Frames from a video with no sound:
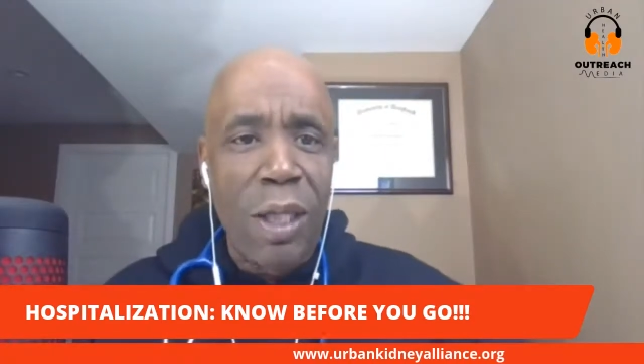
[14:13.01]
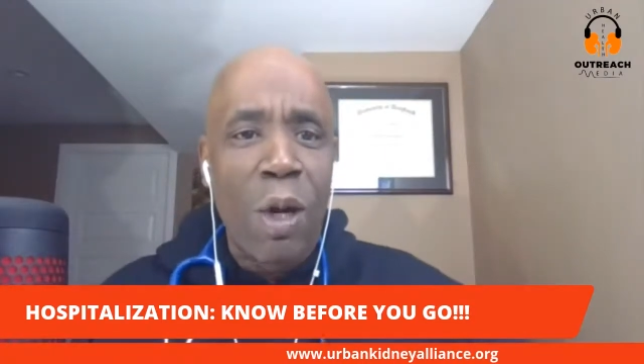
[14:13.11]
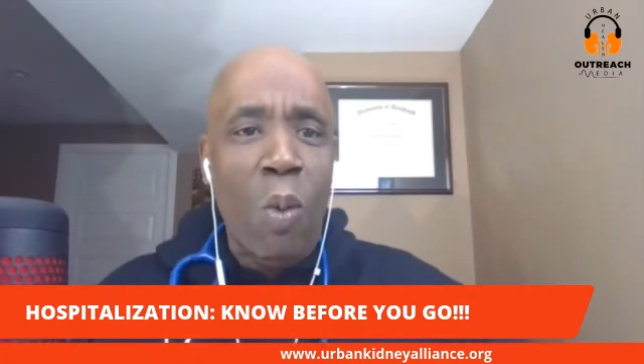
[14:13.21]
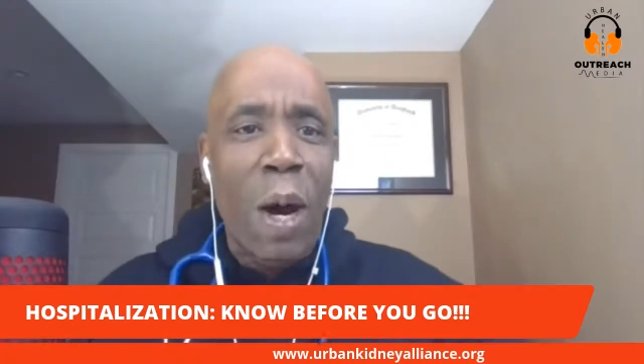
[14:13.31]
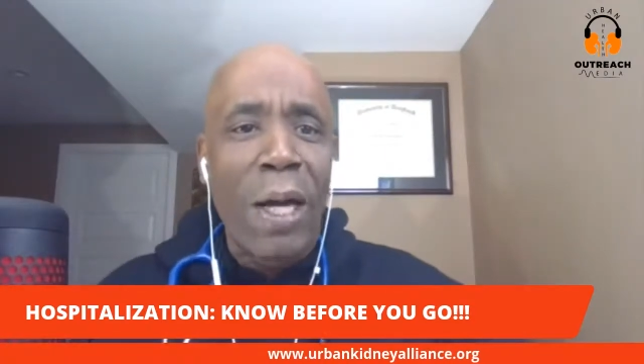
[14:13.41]

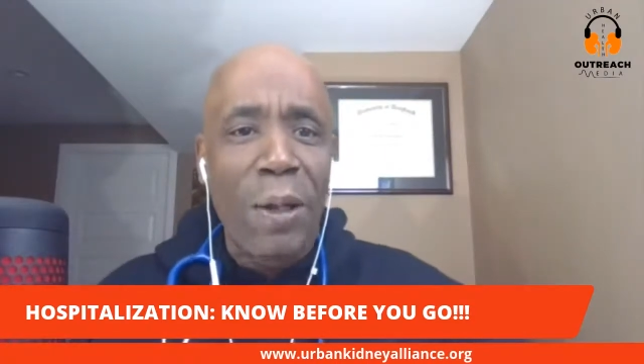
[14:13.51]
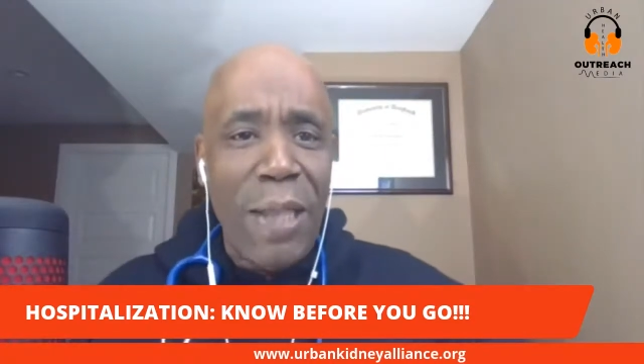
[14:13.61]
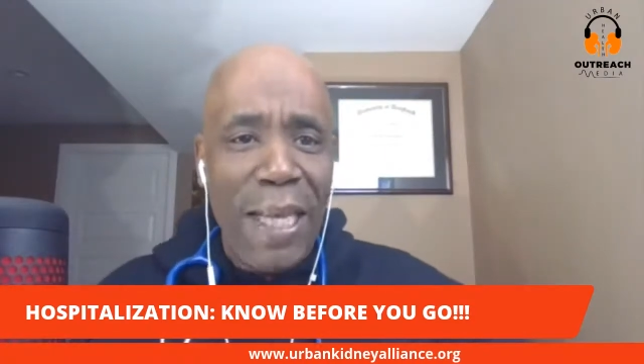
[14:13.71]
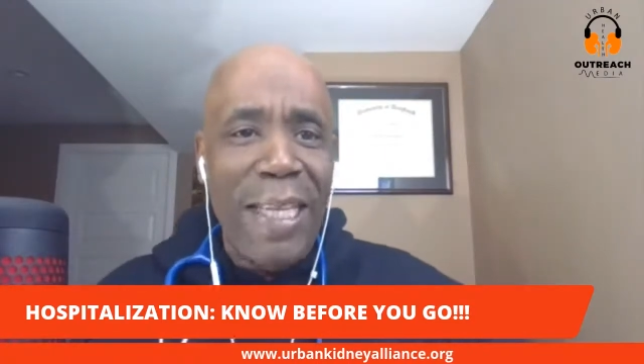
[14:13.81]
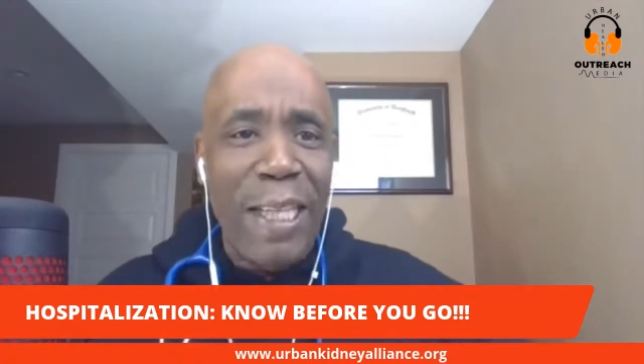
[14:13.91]
Why do you
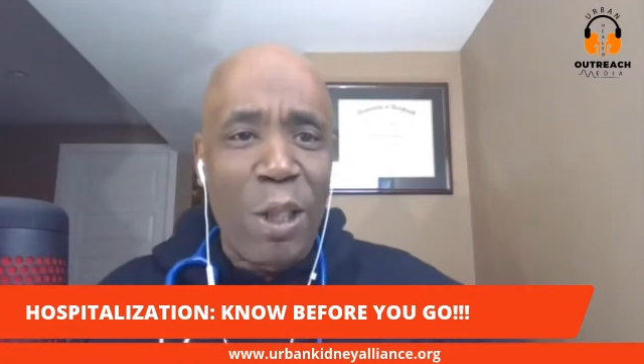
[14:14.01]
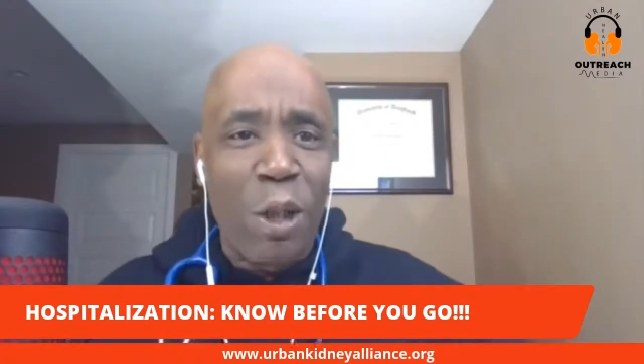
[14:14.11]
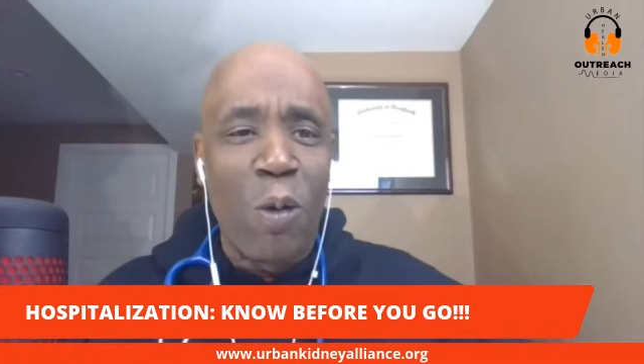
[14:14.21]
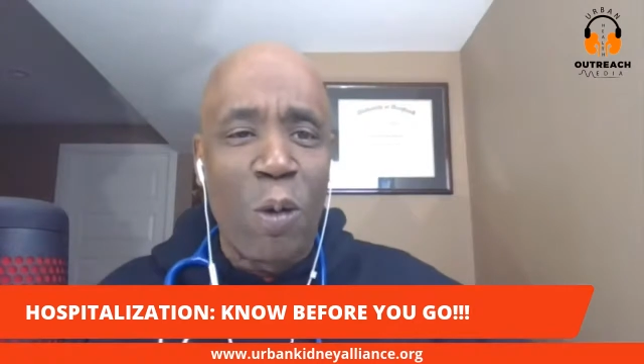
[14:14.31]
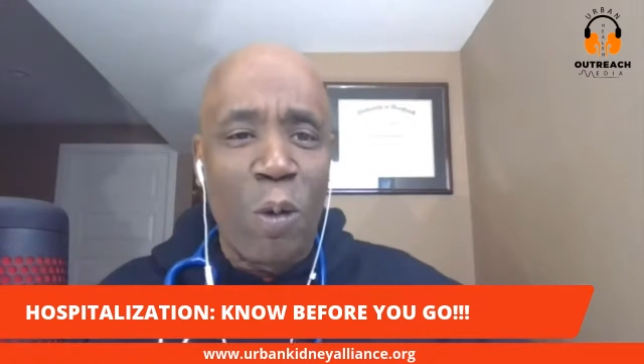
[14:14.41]
think they
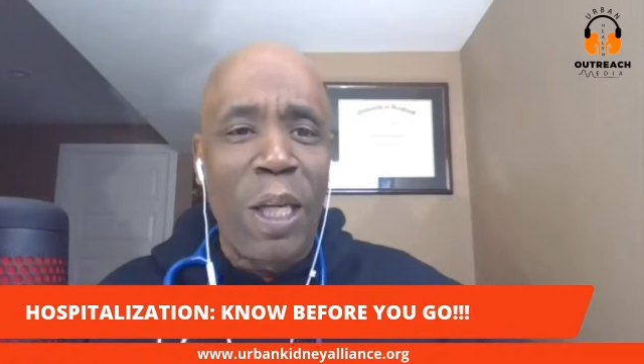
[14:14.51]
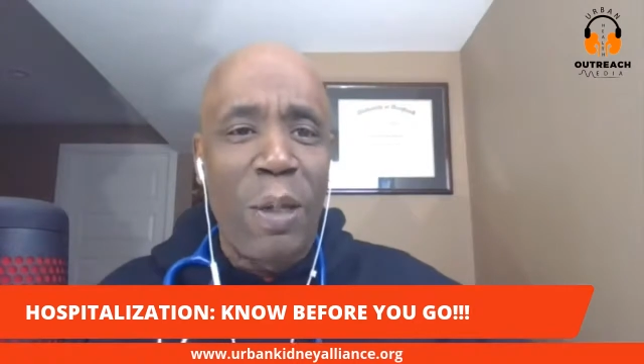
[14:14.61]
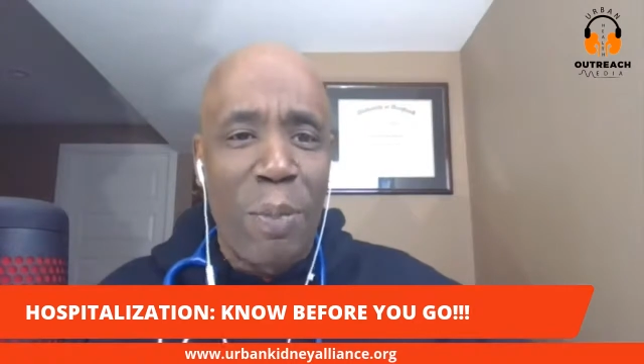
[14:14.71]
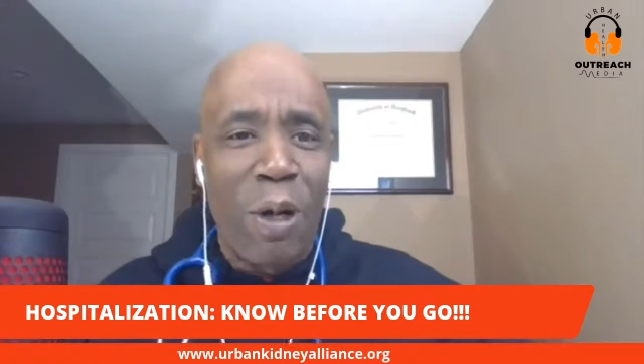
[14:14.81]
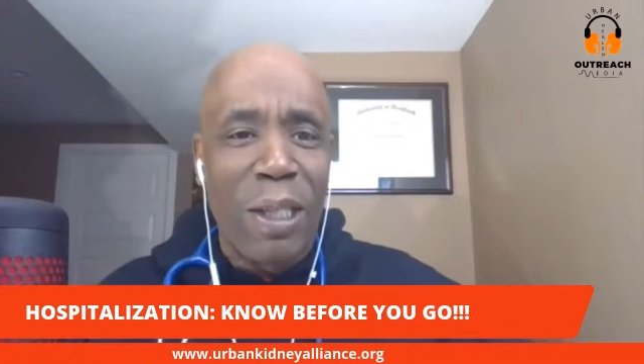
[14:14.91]
do
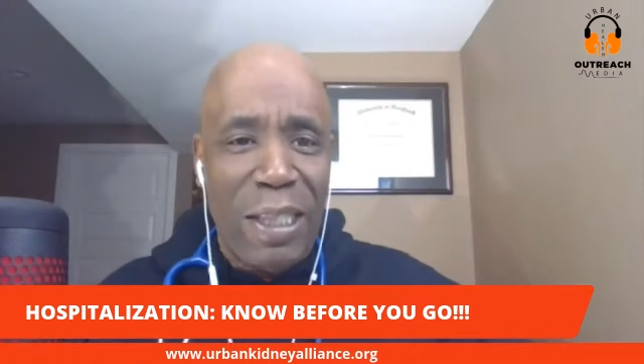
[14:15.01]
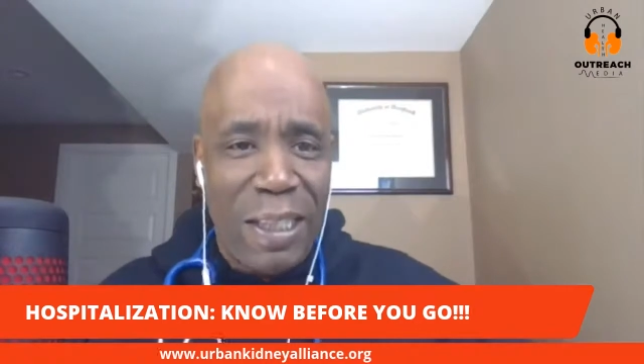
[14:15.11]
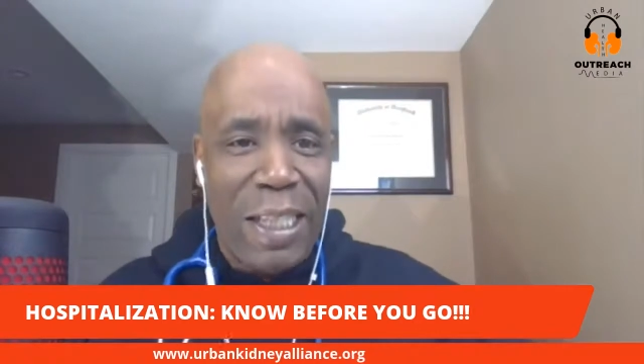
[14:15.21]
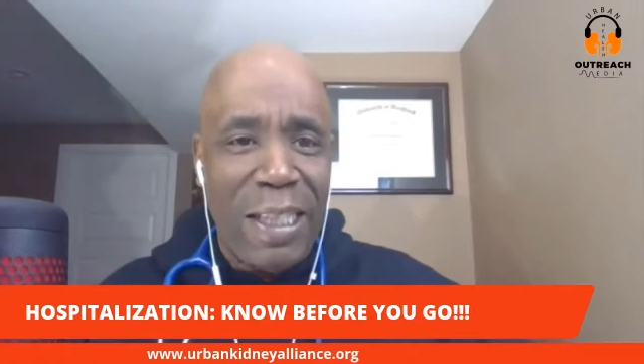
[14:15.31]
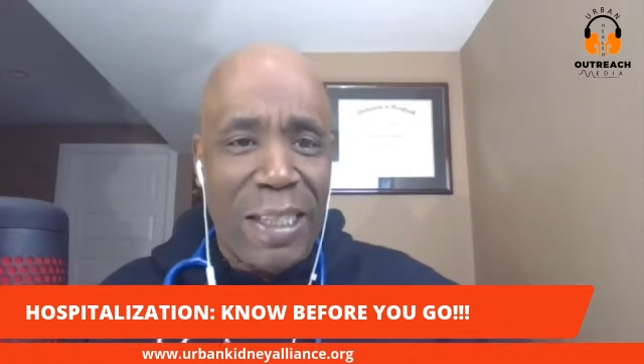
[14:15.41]
emergency